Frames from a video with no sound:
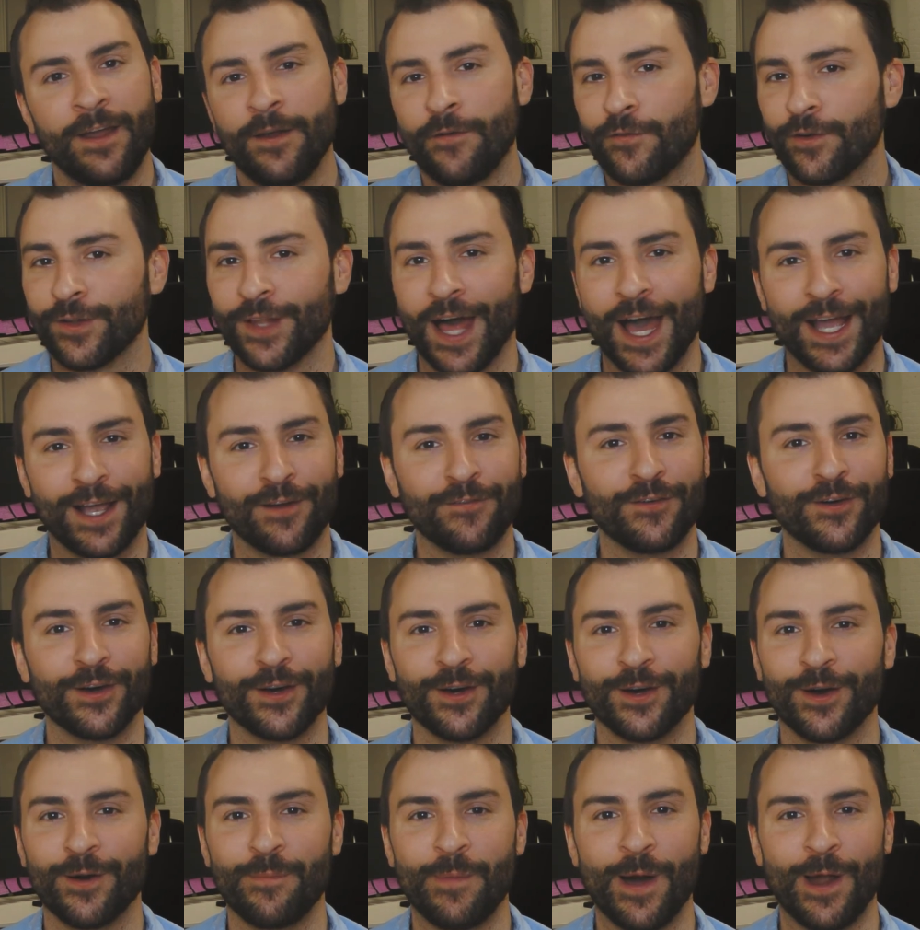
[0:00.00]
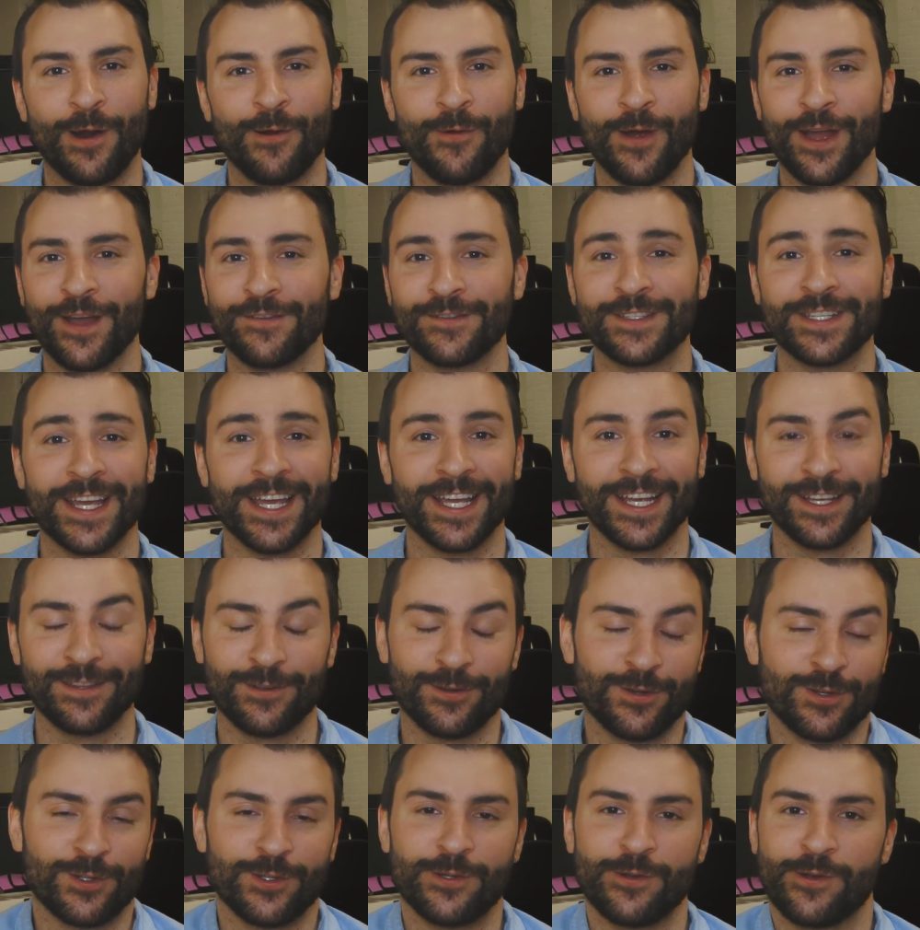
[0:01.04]
for lack of a better way of saying it, they're
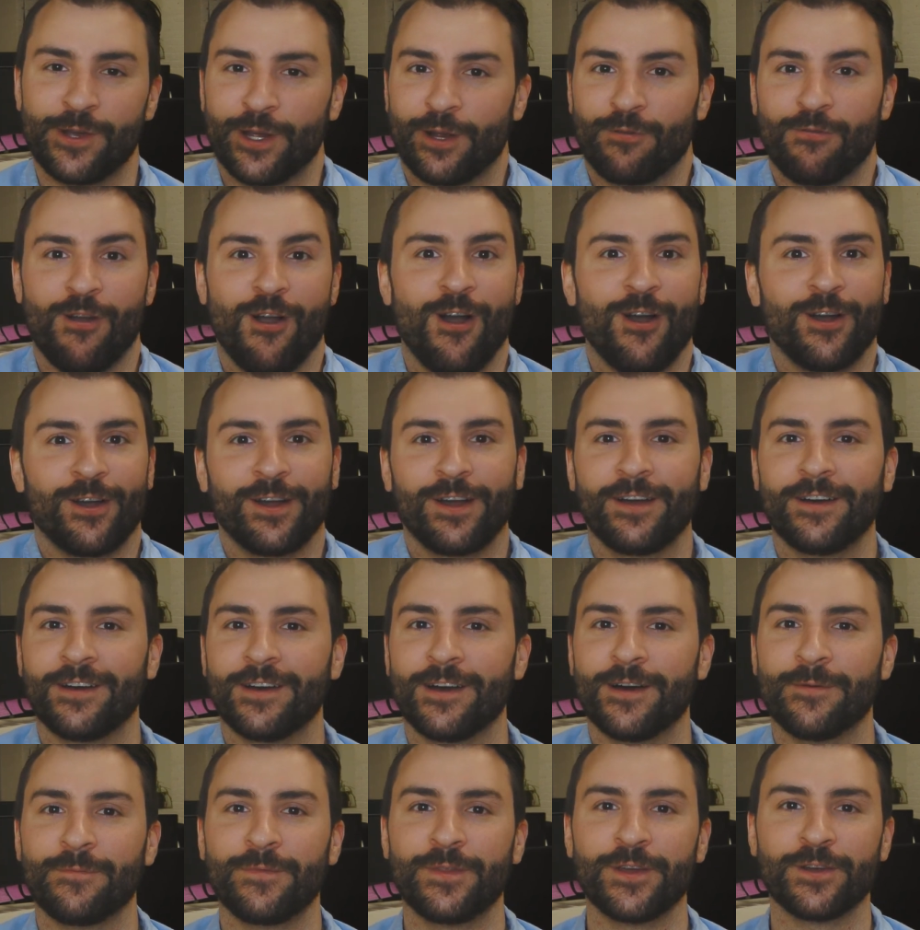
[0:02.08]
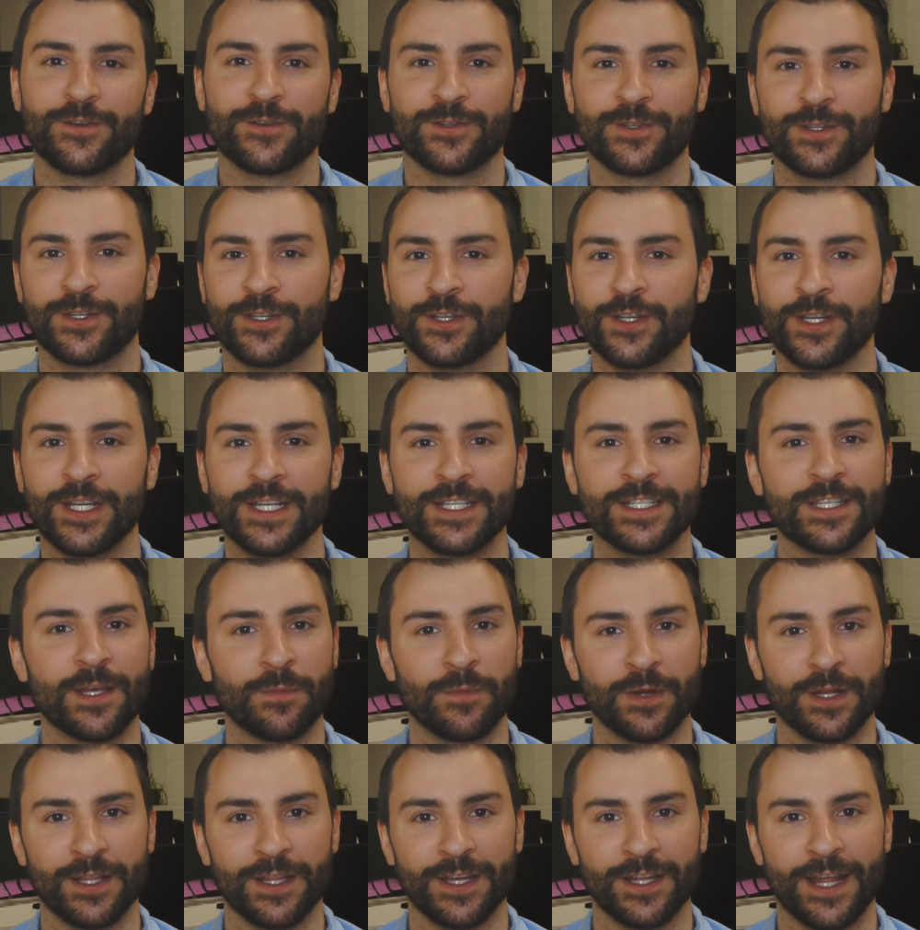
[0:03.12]
just doing it wrong. You need
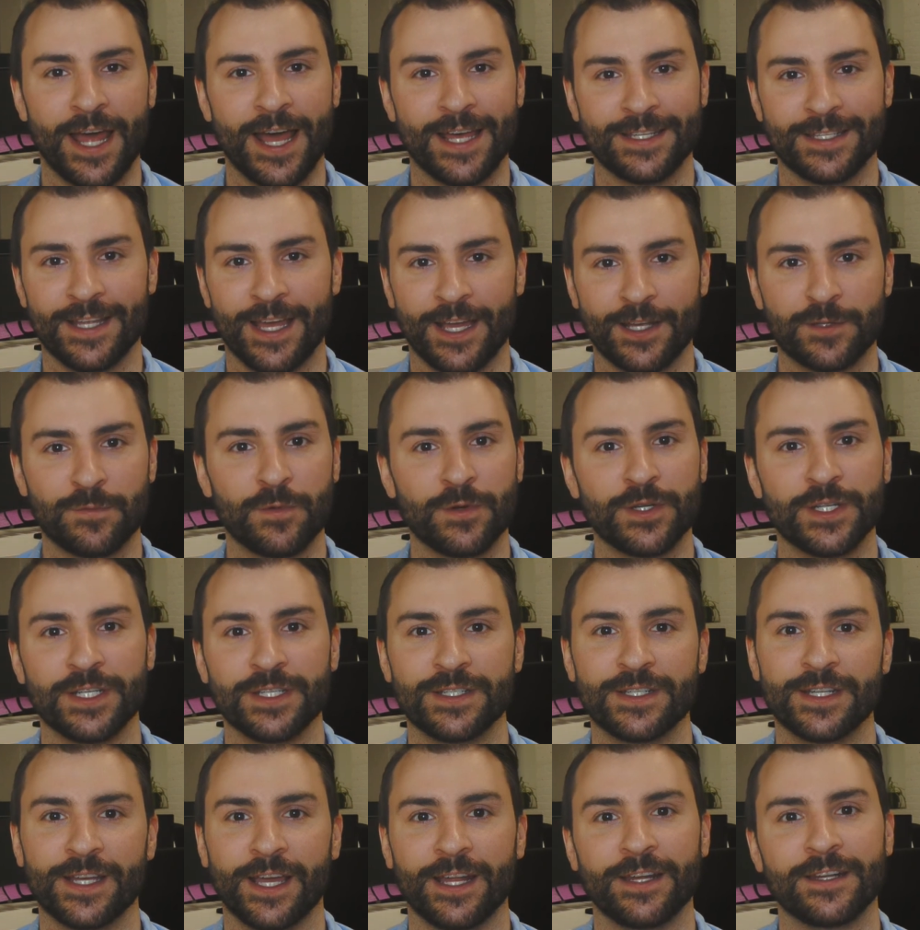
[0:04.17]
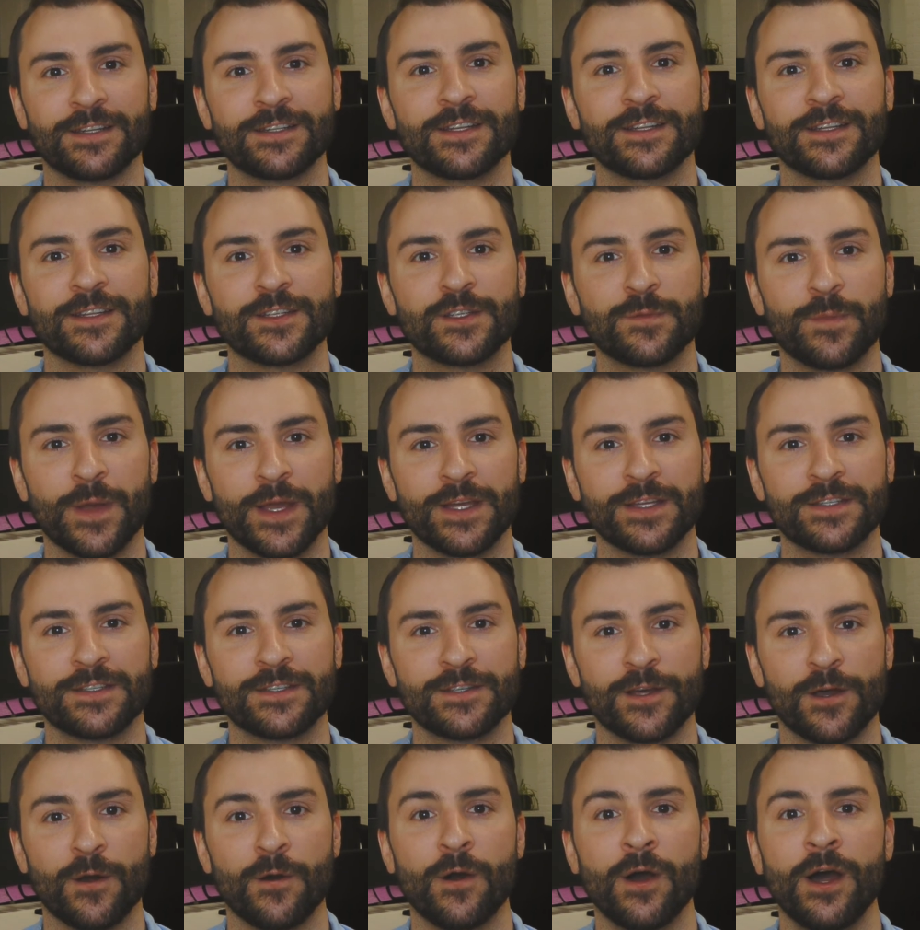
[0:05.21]
somebody that has the expertise to get into this space.
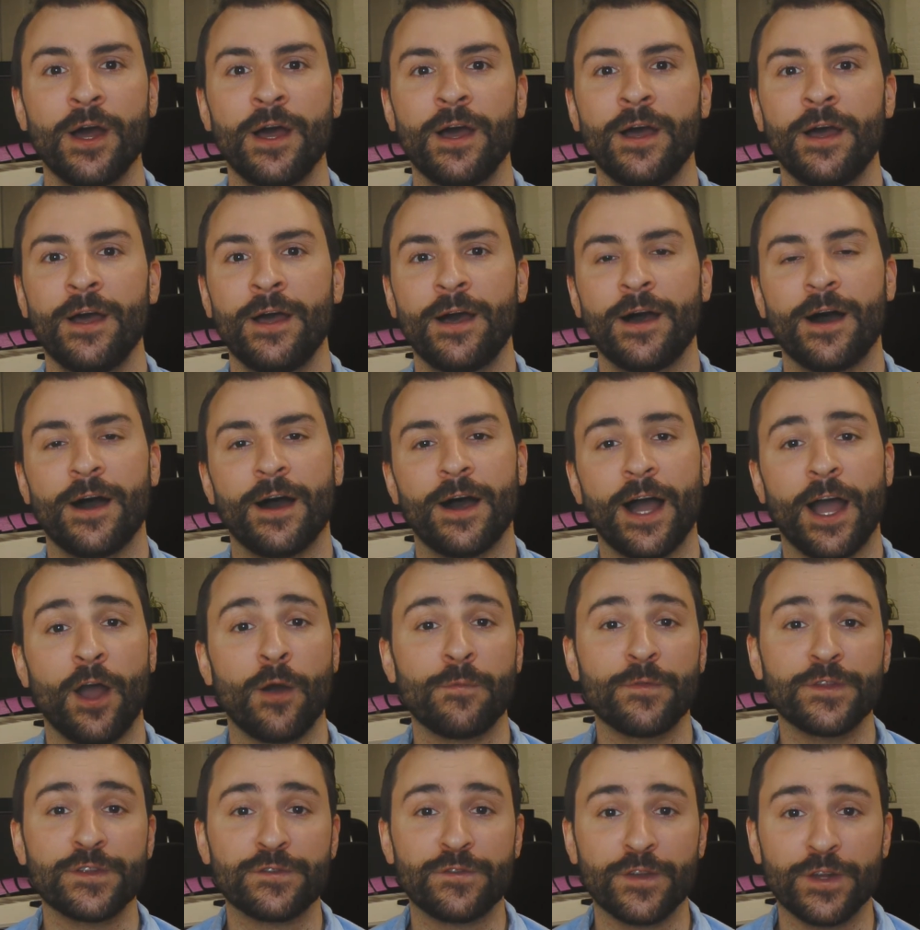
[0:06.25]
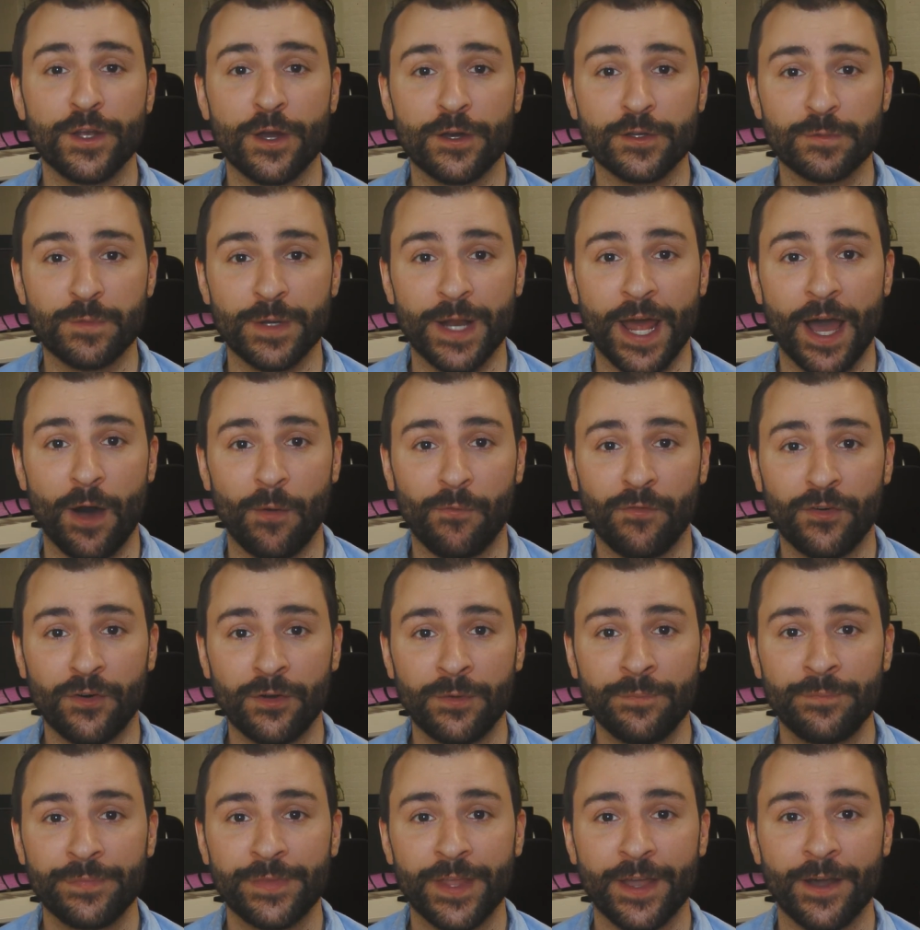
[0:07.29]
So I hope this video has been
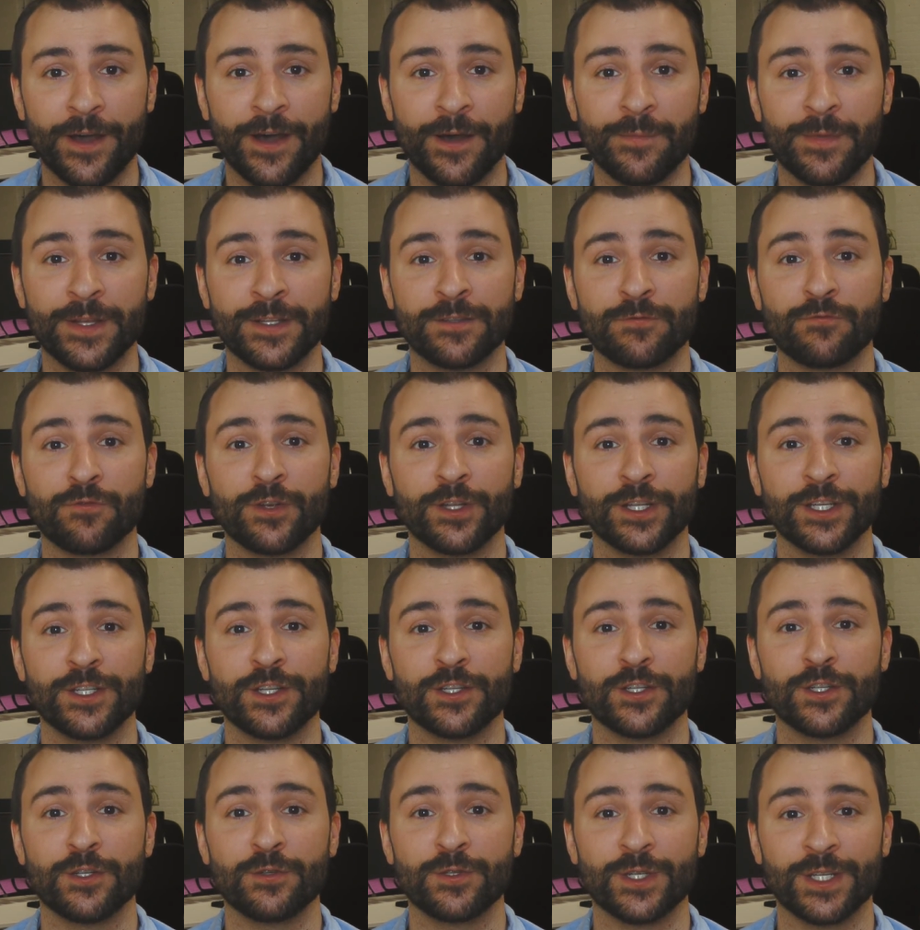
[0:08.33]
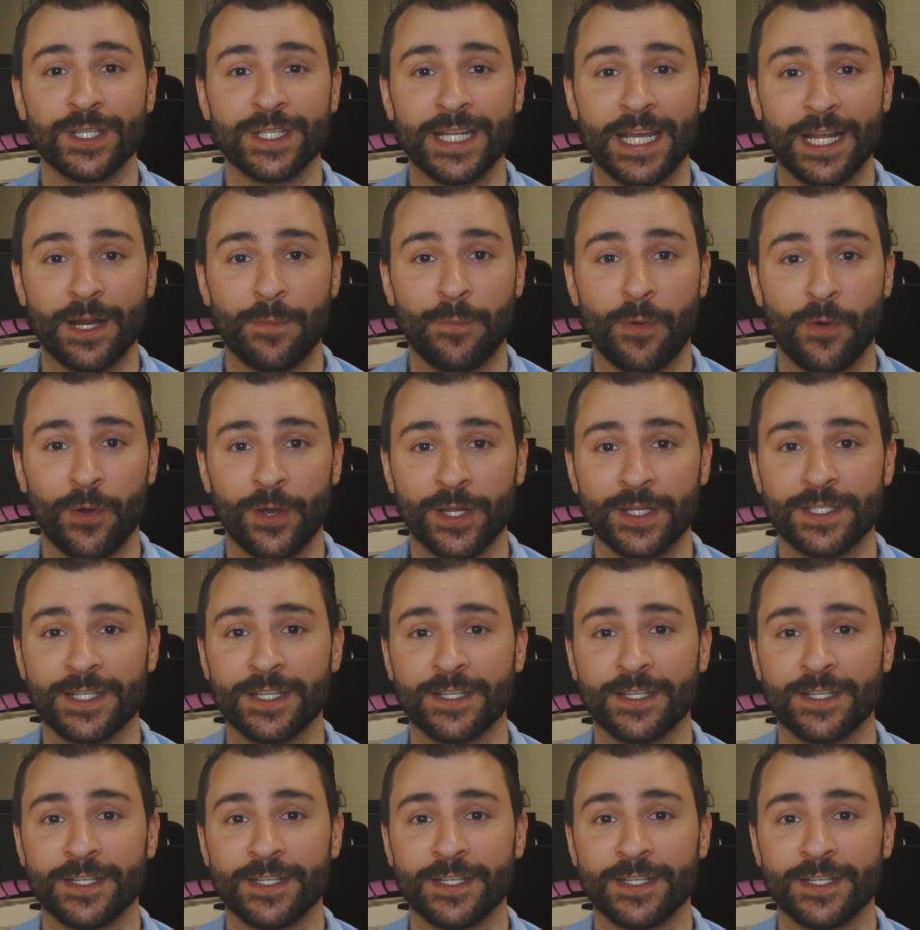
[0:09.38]
helpful. It's really just using data points